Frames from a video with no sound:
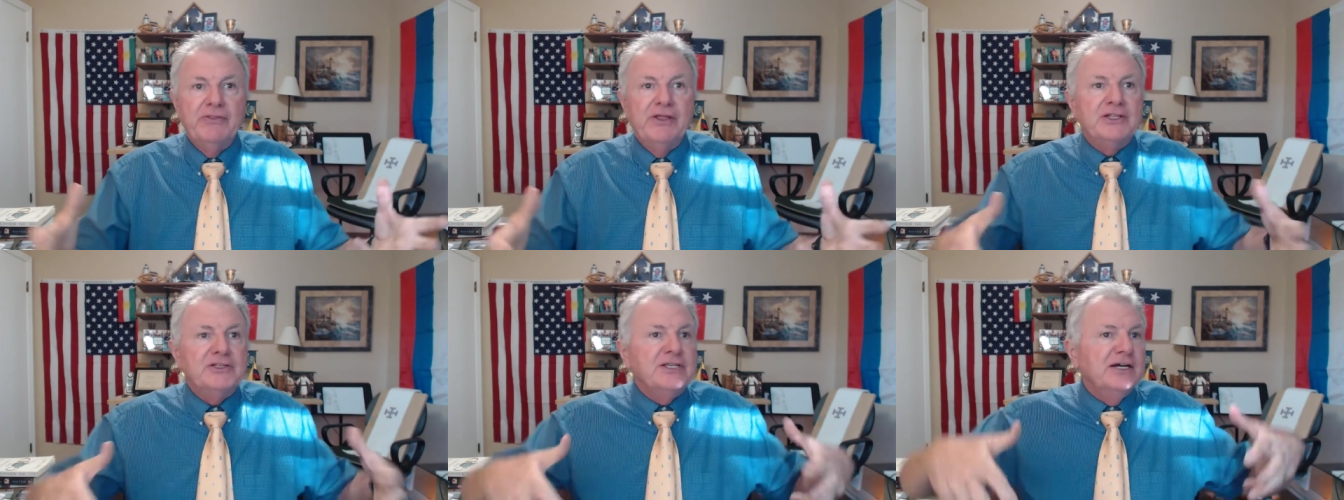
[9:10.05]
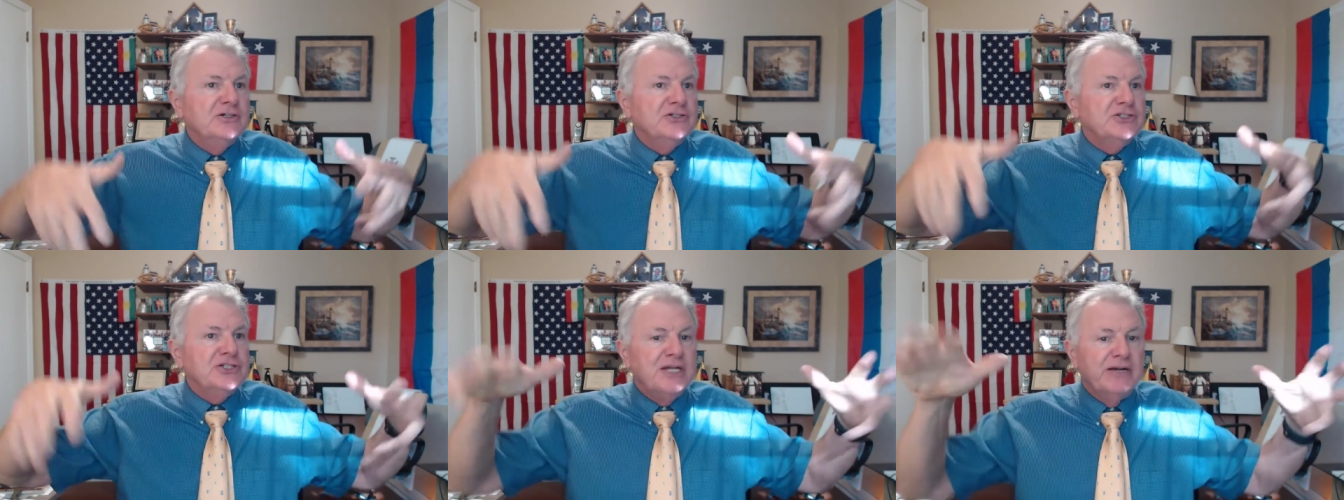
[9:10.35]
that
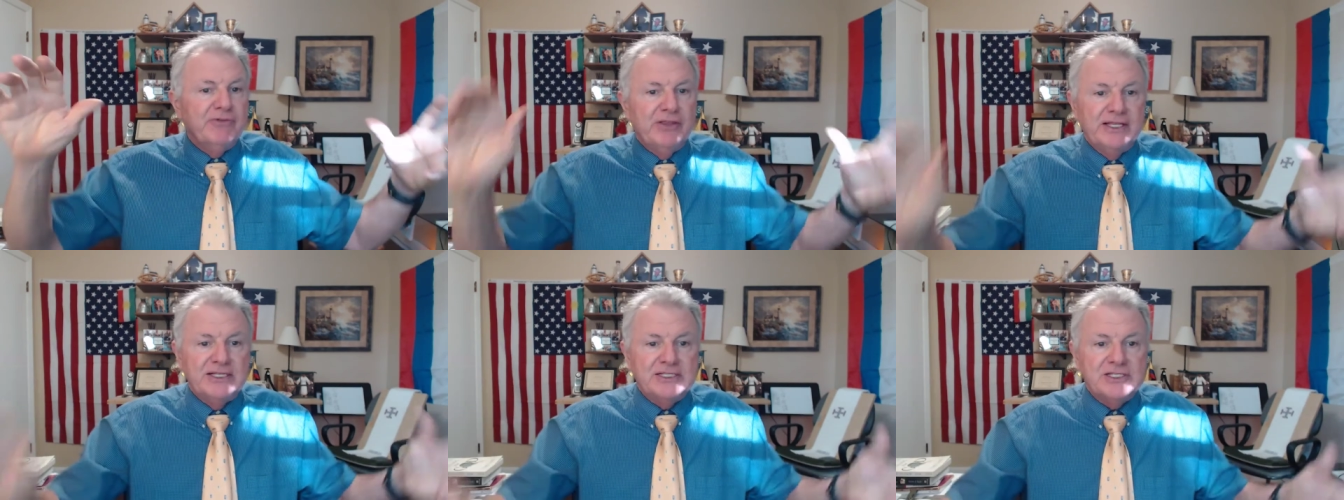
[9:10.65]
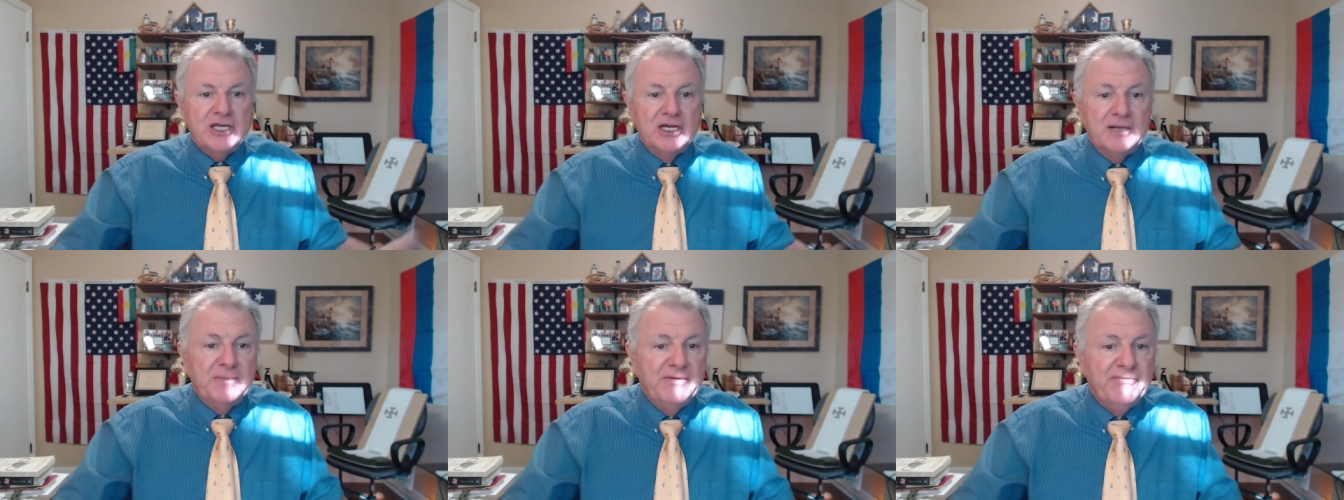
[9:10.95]
tells you everything's
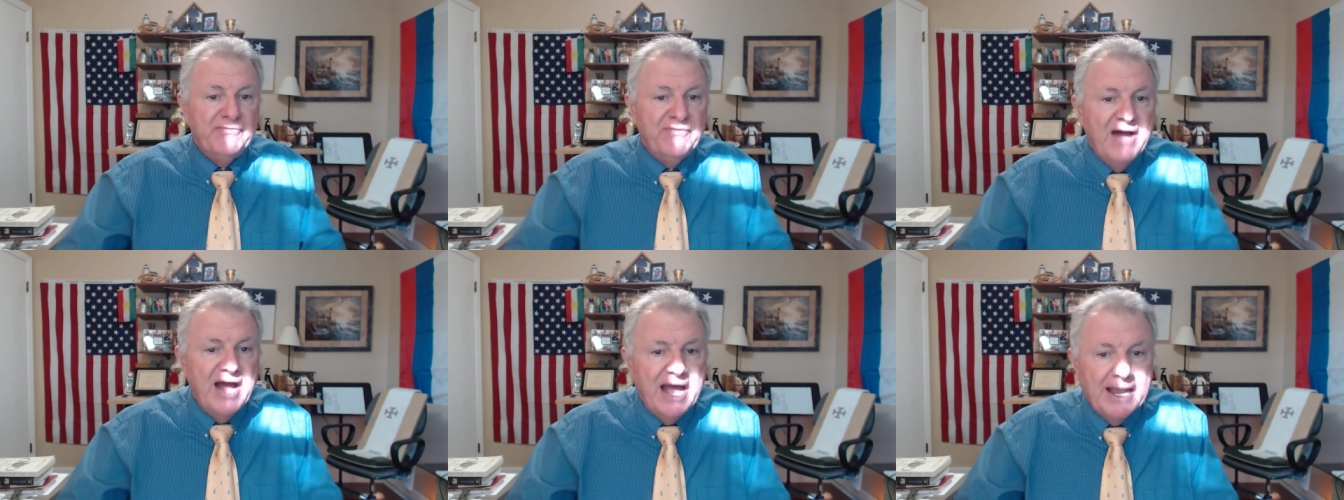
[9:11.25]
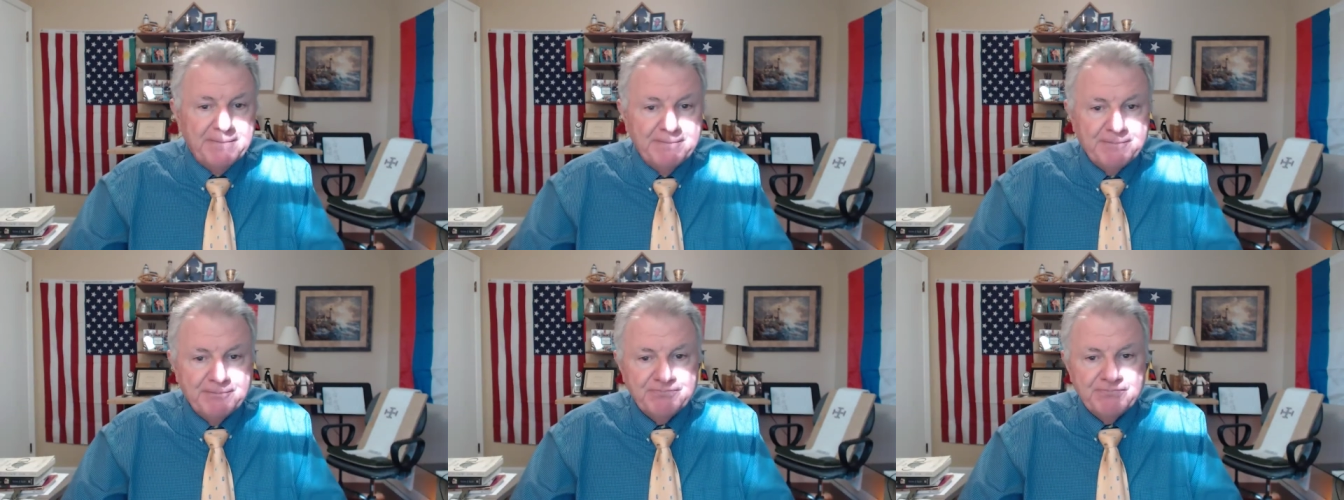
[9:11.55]
going to be
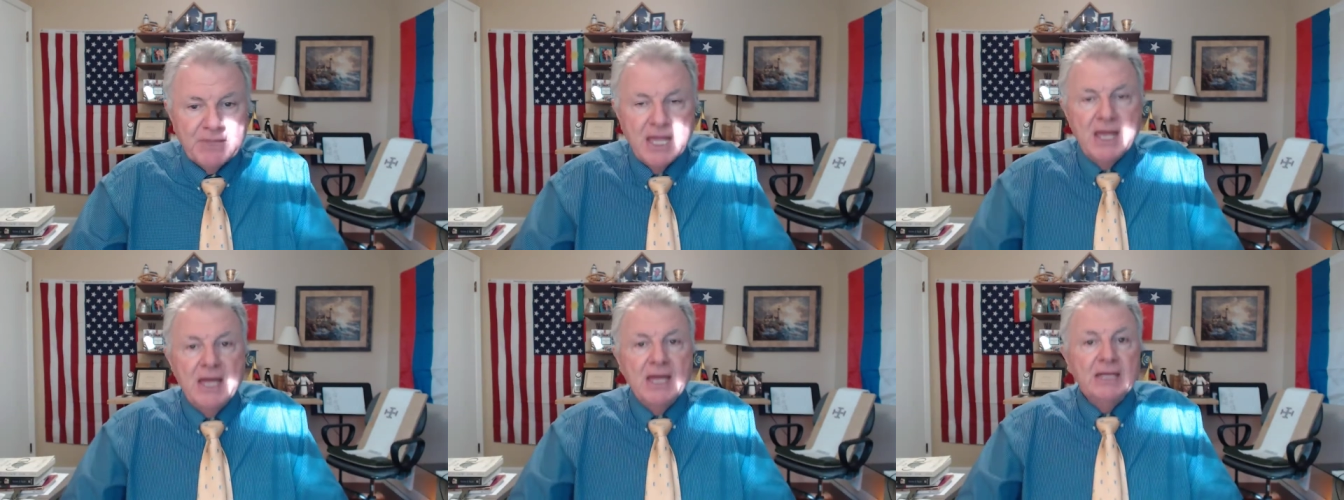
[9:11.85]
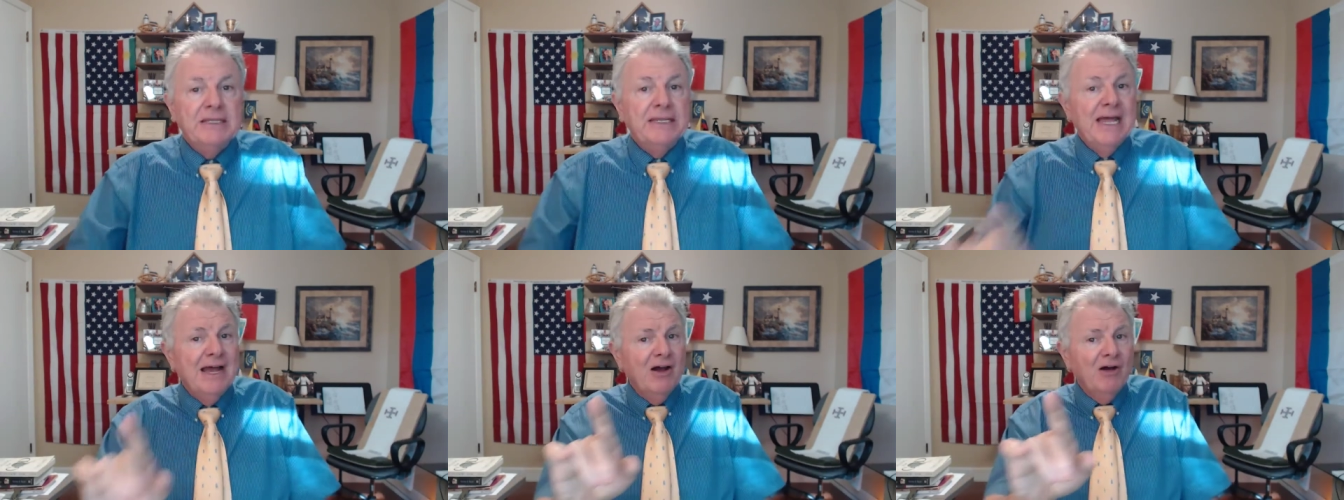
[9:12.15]
fine.
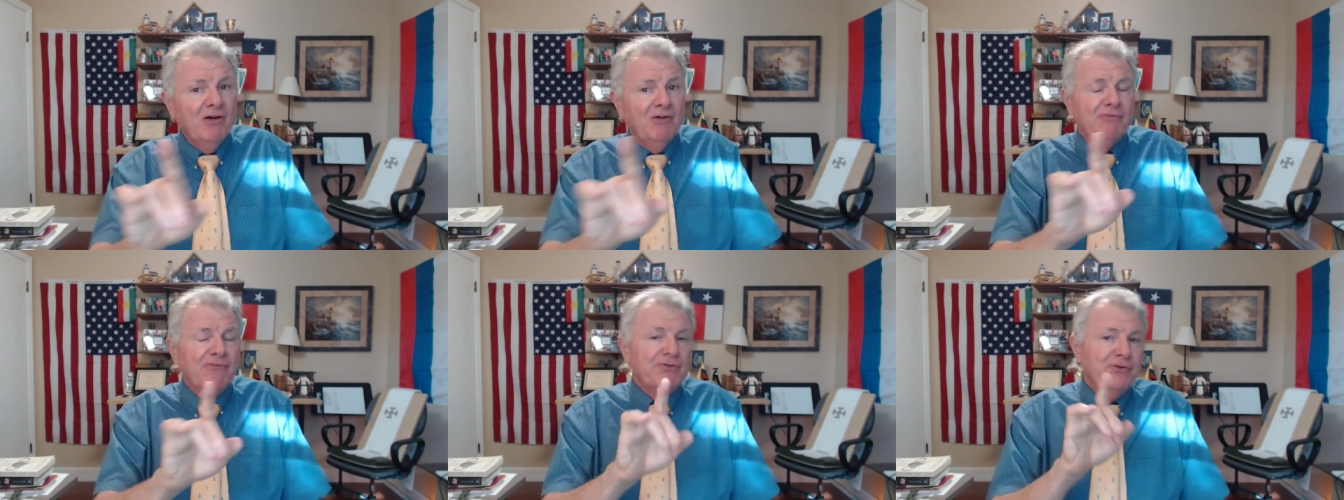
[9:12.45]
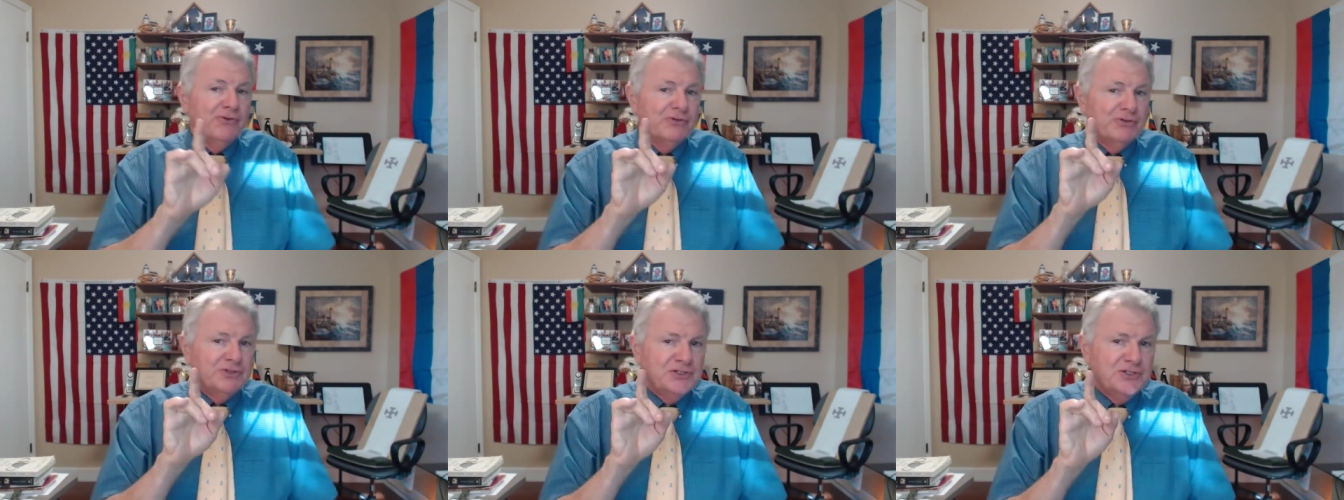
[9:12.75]
Now, for